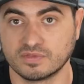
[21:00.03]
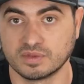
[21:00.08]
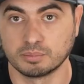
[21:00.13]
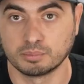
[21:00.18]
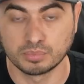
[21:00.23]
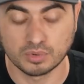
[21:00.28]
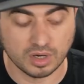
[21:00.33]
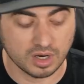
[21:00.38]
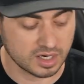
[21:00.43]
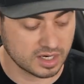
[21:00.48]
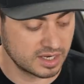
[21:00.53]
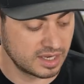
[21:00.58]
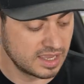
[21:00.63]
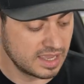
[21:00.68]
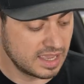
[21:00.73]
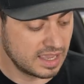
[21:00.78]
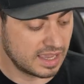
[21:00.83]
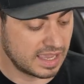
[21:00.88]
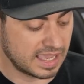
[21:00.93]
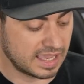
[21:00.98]
the book,
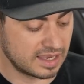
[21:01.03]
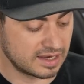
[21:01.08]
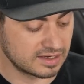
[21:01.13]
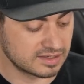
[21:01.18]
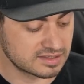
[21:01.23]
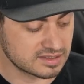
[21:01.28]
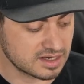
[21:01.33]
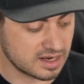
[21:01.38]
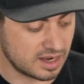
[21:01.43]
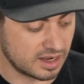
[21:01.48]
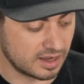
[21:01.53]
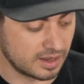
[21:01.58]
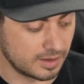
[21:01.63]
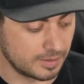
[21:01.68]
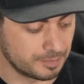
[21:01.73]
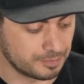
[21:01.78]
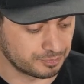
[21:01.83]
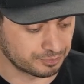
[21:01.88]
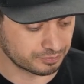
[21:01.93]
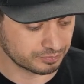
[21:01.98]

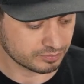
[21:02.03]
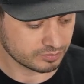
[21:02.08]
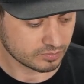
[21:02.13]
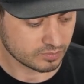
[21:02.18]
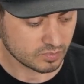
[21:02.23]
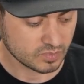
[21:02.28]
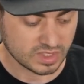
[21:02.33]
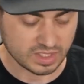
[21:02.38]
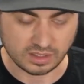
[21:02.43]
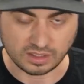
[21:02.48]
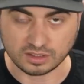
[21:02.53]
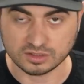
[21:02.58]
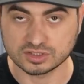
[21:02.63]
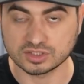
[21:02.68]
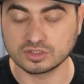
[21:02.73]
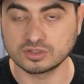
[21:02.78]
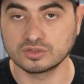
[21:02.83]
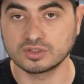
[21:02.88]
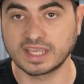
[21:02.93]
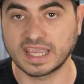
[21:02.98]
and
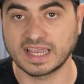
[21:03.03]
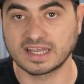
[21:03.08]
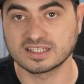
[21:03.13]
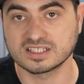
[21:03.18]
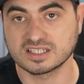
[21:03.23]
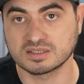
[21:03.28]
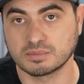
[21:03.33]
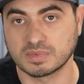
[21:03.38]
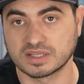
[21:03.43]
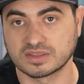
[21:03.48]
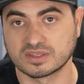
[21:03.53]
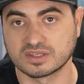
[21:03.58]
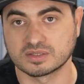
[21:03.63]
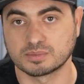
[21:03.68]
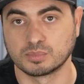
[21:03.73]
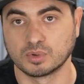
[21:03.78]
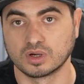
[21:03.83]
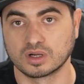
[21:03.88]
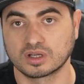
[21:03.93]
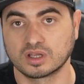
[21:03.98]
so you can submit this
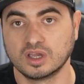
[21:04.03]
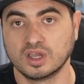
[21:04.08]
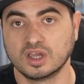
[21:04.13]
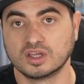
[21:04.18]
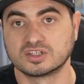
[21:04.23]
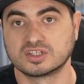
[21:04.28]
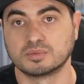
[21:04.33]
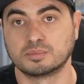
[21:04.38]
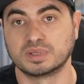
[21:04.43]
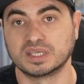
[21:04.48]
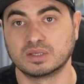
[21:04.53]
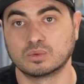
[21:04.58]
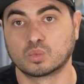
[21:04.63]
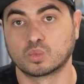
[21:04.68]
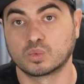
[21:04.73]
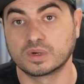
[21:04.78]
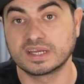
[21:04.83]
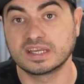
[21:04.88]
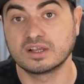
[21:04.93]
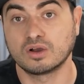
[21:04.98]
book to be
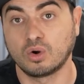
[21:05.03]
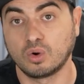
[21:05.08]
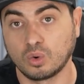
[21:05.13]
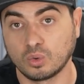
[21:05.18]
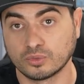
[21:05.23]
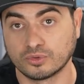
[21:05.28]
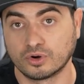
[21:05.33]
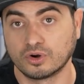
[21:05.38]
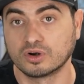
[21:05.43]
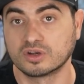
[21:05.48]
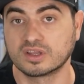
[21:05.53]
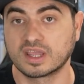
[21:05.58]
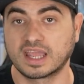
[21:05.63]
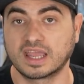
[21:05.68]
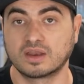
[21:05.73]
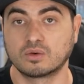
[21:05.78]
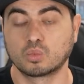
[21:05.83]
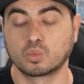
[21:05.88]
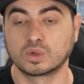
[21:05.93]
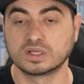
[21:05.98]
reholdered.
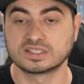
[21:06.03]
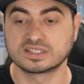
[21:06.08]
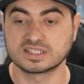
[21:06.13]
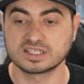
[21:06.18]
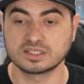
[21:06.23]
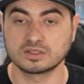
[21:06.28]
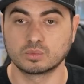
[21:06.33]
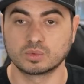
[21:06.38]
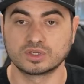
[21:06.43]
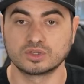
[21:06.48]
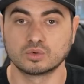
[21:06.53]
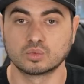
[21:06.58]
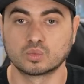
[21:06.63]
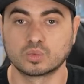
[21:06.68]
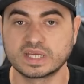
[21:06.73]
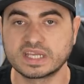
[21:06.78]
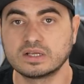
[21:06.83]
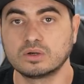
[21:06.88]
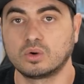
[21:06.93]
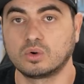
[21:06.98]
And when you
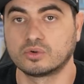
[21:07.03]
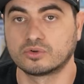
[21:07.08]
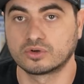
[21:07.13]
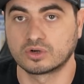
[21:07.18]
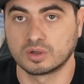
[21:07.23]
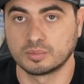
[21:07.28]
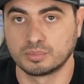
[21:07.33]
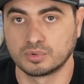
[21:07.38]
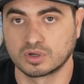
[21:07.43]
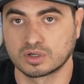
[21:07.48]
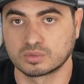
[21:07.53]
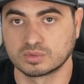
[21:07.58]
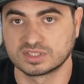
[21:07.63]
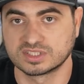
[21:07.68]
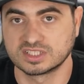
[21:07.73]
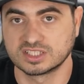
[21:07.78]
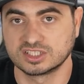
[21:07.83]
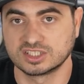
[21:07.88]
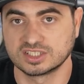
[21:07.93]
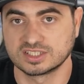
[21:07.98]
reholder a book with
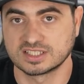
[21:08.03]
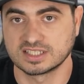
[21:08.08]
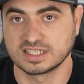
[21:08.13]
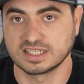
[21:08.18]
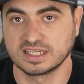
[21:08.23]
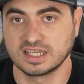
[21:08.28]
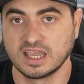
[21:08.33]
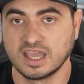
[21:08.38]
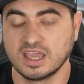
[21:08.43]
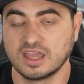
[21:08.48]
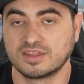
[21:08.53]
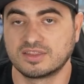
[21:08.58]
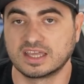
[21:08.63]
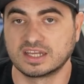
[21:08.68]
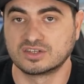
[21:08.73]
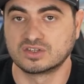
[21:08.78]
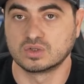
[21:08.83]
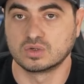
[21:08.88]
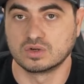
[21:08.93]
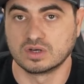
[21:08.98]
CGC, they
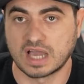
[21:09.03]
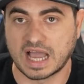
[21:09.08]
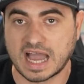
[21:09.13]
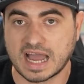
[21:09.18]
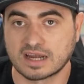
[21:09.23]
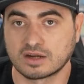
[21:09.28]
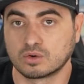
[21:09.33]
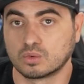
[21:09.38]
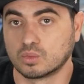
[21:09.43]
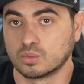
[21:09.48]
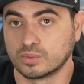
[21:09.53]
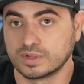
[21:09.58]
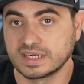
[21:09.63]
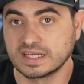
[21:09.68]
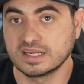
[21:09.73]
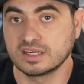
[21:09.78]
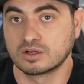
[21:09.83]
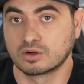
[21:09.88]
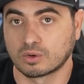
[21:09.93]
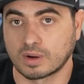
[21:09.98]
do not
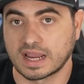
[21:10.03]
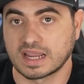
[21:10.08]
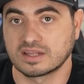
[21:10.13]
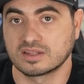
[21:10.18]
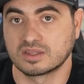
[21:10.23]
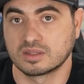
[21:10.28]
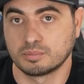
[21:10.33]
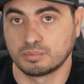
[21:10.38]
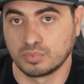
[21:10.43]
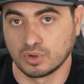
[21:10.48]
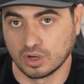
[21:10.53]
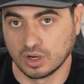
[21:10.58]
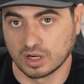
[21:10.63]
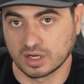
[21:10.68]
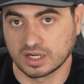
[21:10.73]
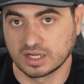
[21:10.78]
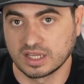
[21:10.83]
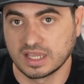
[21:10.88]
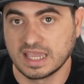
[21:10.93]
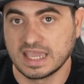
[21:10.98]
regrade the
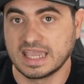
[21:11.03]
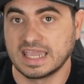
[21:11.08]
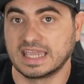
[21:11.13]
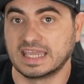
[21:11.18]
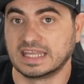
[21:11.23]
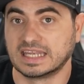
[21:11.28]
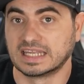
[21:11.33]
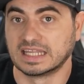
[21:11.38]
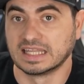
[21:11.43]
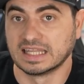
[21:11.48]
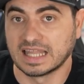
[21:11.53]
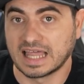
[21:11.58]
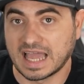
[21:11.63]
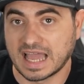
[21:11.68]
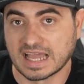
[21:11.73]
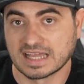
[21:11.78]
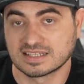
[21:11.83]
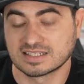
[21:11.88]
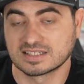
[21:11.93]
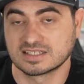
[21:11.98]
book
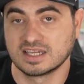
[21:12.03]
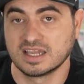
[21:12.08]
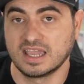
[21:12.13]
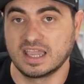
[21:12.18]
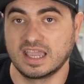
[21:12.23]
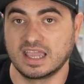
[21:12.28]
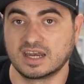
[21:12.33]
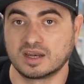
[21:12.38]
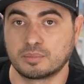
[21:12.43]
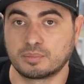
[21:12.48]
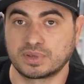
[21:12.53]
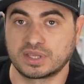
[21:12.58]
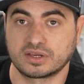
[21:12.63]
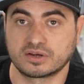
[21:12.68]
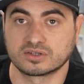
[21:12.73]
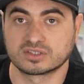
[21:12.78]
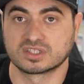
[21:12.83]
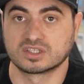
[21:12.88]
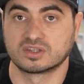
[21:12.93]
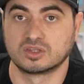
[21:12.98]
unless it
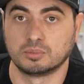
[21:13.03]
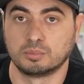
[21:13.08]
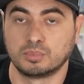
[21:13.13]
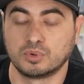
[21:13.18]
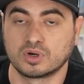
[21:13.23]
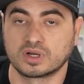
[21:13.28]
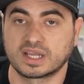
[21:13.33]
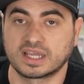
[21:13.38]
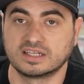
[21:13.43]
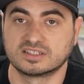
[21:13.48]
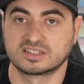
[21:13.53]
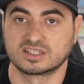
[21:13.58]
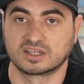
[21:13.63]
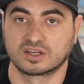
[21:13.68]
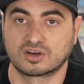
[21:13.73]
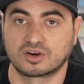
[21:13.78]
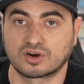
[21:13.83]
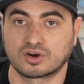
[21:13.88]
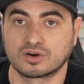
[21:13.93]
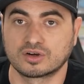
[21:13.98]
appears that the book has
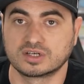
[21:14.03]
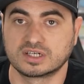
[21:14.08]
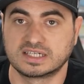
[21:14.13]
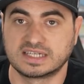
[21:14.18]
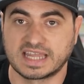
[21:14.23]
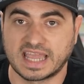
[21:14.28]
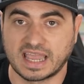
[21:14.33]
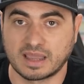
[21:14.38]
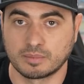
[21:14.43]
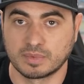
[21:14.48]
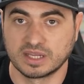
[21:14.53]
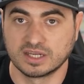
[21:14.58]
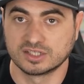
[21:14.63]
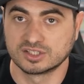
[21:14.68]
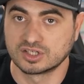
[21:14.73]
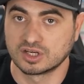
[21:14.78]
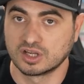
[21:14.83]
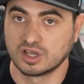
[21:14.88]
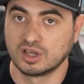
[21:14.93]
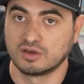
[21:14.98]
incurred
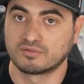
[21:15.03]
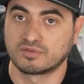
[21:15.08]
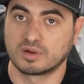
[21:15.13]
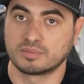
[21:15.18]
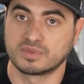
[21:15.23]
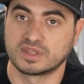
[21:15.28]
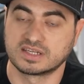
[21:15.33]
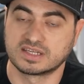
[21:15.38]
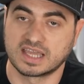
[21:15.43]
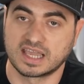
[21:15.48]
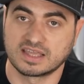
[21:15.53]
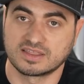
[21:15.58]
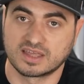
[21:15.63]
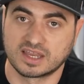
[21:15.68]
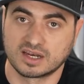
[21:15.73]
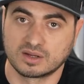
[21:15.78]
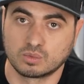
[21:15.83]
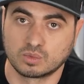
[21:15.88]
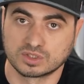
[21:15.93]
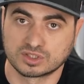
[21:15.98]
damage from the day that
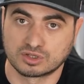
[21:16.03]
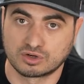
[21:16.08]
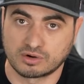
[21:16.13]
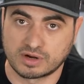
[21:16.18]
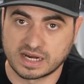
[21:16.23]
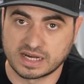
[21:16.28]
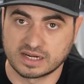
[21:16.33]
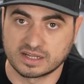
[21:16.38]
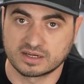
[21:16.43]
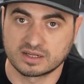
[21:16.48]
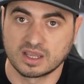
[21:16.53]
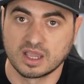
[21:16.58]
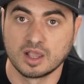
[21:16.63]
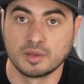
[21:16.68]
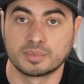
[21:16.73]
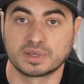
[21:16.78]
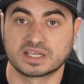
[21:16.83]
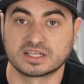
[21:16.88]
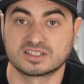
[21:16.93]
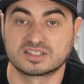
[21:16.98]
it was graded.
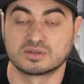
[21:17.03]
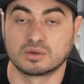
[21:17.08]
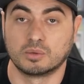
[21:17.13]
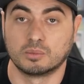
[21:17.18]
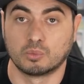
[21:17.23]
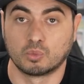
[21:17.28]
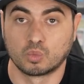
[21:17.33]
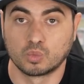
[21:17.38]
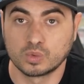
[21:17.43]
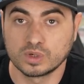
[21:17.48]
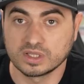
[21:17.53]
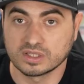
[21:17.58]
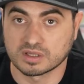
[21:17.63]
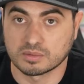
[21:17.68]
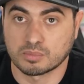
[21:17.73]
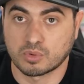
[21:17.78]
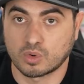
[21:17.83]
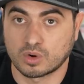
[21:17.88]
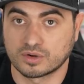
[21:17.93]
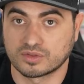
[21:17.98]
Because a really
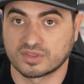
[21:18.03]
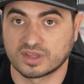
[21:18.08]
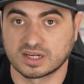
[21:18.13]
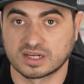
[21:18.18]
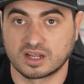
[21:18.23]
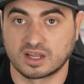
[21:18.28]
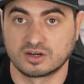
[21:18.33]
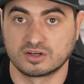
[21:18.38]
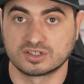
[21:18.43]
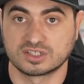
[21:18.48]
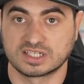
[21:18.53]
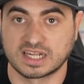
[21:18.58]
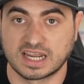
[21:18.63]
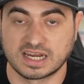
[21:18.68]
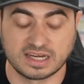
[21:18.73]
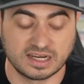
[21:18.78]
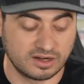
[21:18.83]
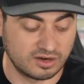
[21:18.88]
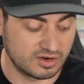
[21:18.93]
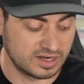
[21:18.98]
important thing to
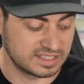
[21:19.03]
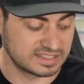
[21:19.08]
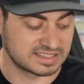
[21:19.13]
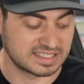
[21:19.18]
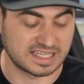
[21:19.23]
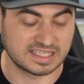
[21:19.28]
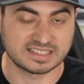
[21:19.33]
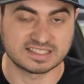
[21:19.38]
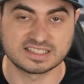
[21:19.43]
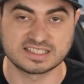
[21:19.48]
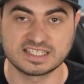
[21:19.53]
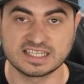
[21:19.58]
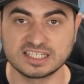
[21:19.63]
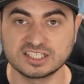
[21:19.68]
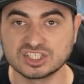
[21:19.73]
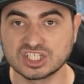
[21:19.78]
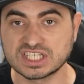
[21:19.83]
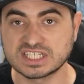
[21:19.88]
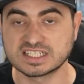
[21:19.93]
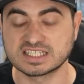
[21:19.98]
understand here is that
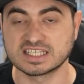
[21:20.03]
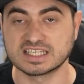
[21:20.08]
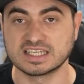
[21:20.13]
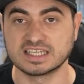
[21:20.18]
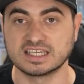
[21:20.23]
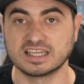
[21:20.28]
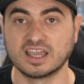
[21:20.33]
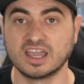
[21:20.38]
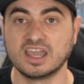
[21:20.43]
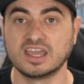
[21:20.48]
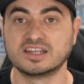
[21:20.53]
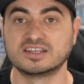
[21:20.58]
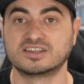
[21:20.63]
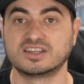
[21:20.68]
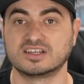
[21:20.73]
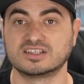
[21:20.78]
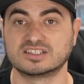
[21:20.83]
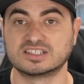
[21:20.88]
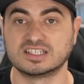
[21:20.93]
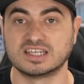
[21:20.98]
CGC
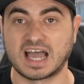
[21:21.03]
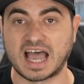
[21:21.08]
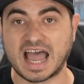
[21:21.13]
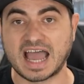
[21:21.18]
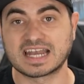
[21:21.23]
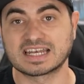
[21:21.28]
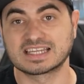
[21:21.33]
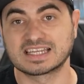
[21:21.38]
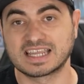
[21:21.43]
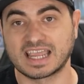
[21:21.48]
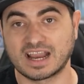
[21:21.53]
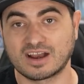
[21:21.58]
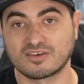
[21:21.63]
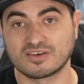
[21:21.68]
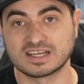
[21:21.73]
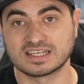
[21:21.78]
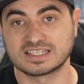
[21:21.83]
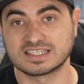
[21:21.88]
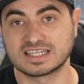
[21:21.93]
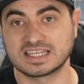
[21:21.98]
does not
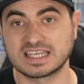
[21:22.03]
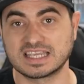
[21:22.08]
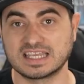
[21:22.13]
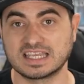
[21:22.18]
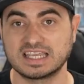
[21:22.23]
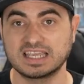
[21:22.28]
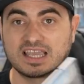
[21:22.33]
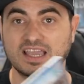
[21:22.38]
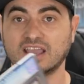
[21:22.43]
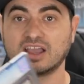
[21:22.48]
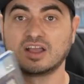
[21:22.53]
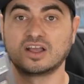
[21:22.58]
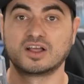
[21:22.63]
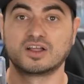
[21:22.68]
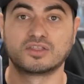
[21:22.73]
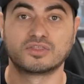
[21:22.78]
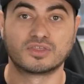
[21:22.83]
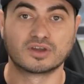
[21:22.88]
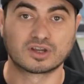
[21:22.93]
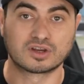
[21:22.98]
guarantee
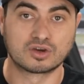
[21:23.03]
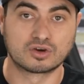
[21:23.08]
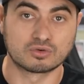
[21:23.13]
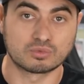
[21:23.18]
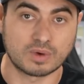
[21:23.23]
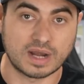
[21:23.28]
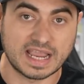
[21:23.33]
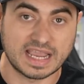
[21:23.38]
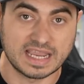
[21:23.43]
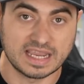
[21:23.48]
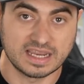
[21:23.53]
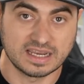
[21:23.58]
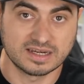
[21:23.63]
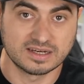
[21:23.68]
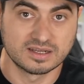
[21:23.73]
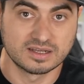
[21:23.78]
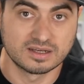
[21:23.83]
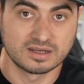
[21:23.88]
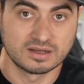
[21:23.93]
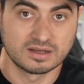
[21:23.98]
the grade